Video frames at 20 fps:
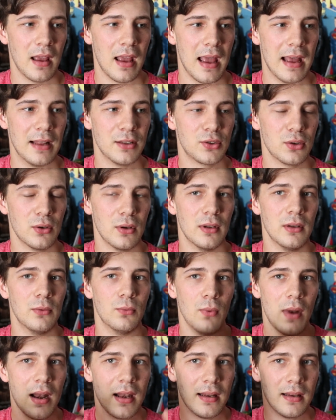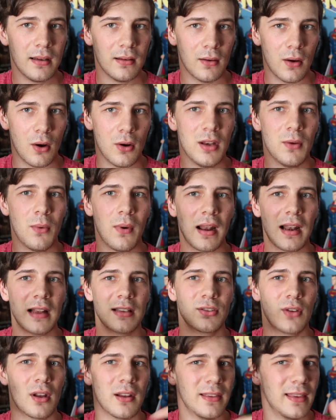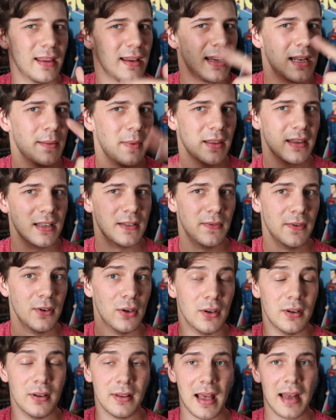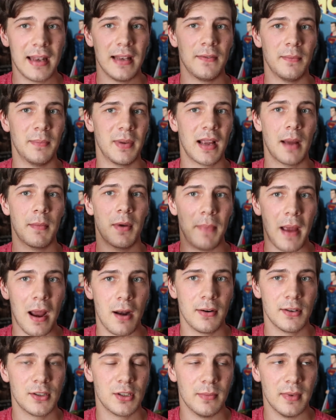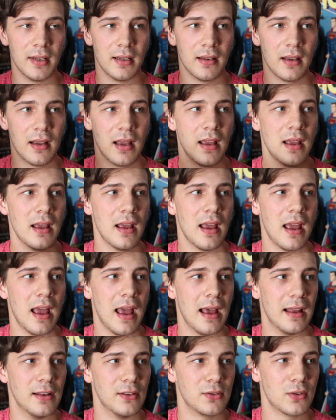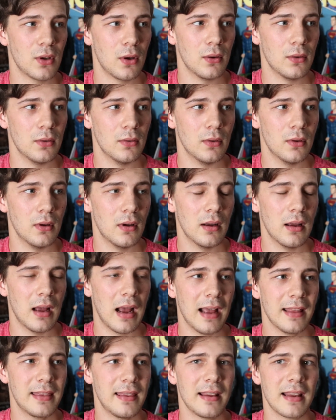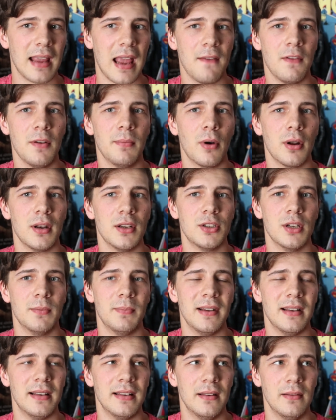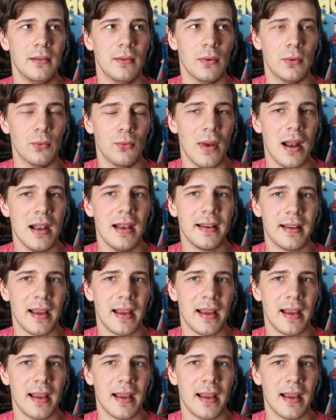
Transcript: And so it really, only while I started thinking about this video did that even become apparent to me. And so I think everybody should be really